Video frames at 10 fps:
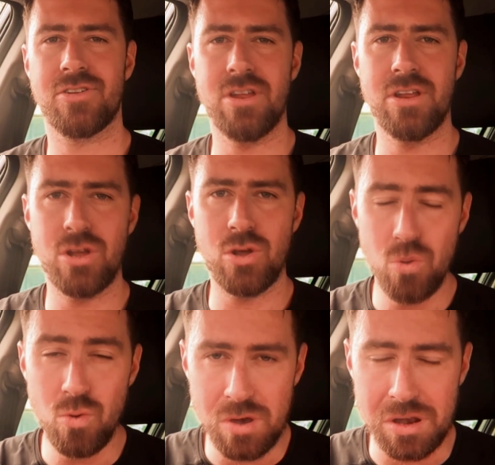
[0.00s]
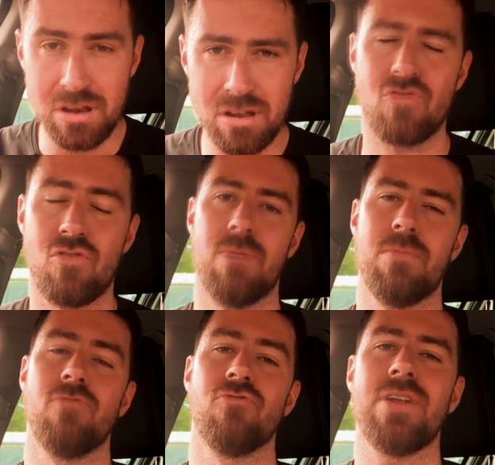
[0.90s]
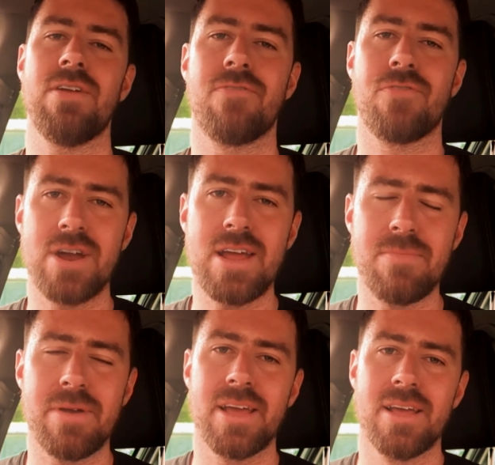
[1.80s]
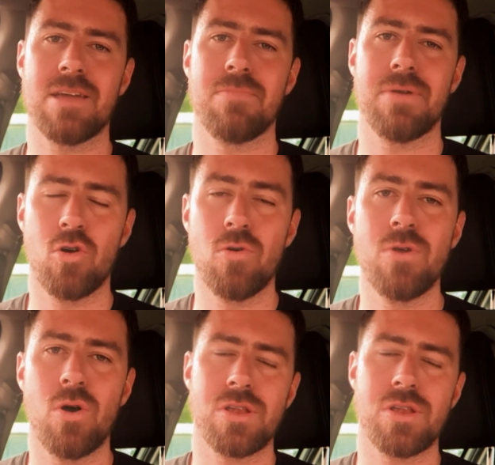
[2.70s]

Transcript: to use your trauma, reframe it. It can become your